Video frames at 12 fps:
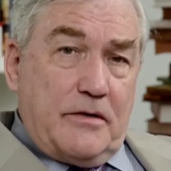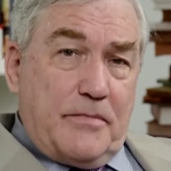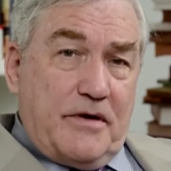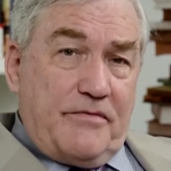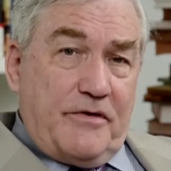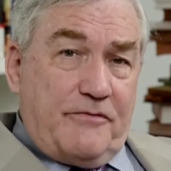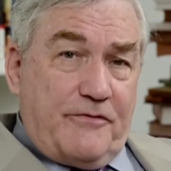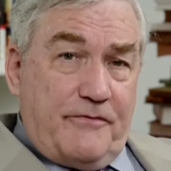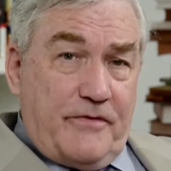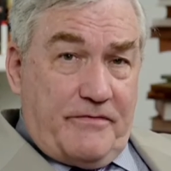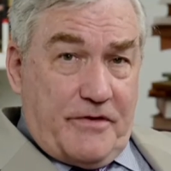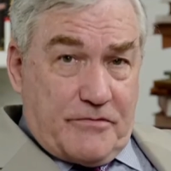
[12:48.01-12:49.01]
But
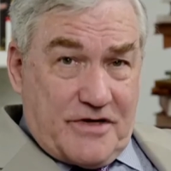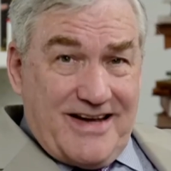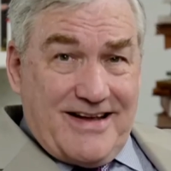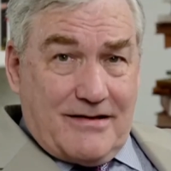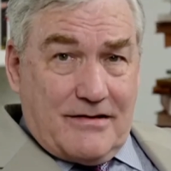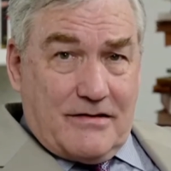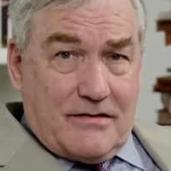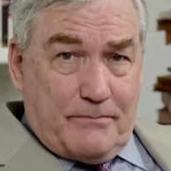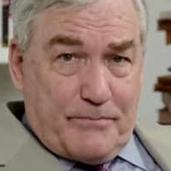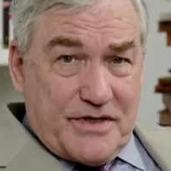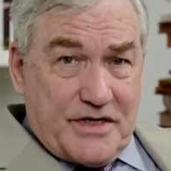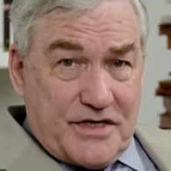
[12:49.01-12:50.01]
if you take the
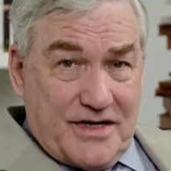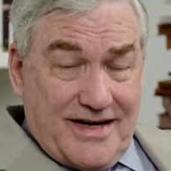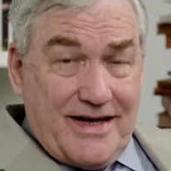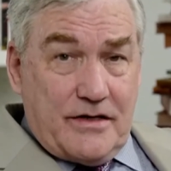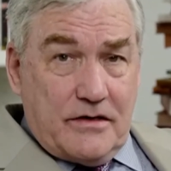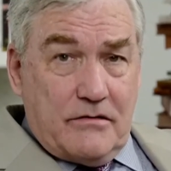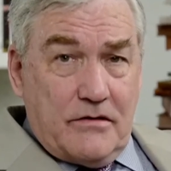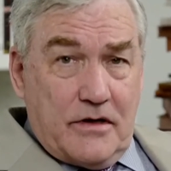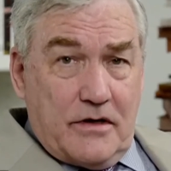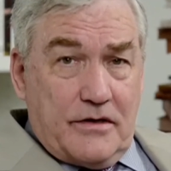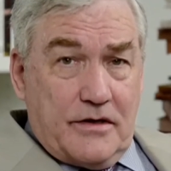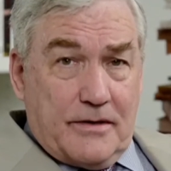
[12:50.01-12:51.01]
position I do,
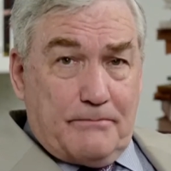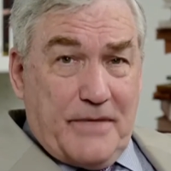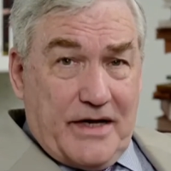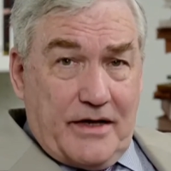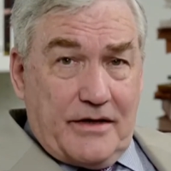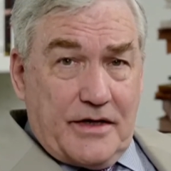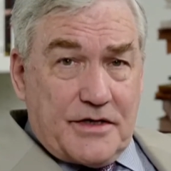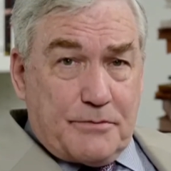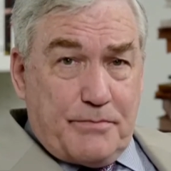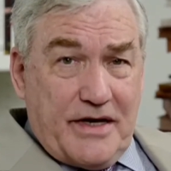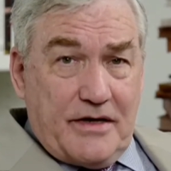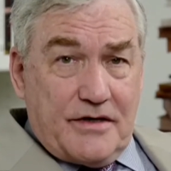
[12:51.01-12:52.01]
that the money they
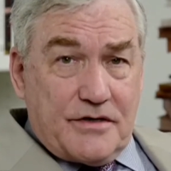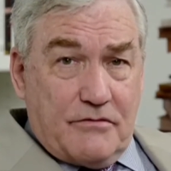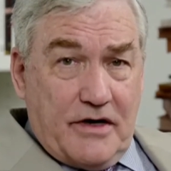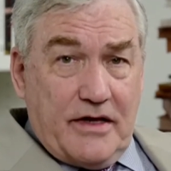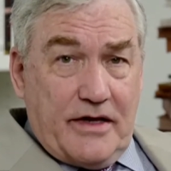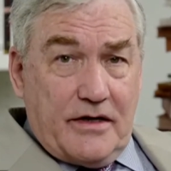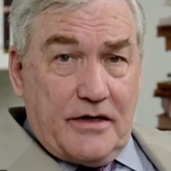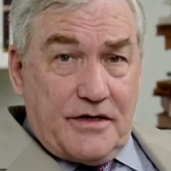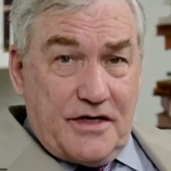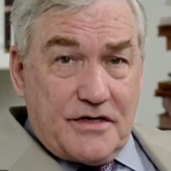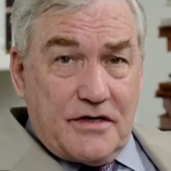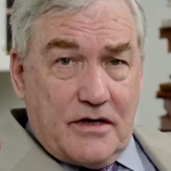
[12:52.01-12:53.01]
spend is really in
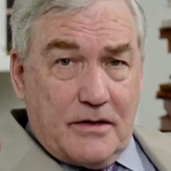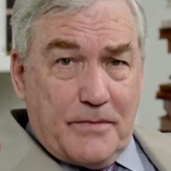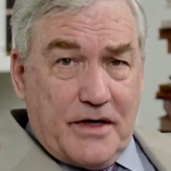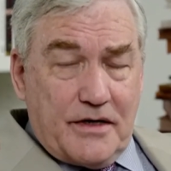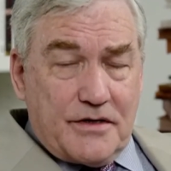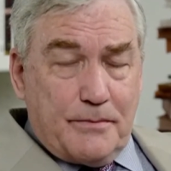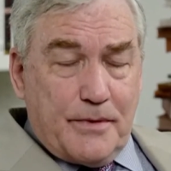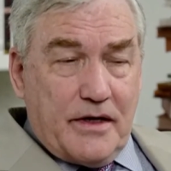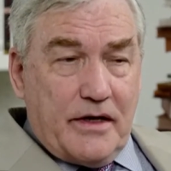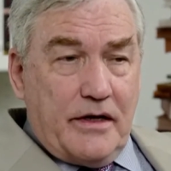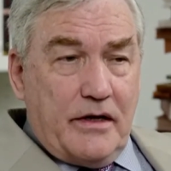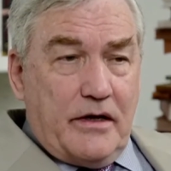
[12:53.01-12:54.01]
addition to the money
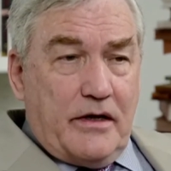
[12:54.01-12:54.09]
supply,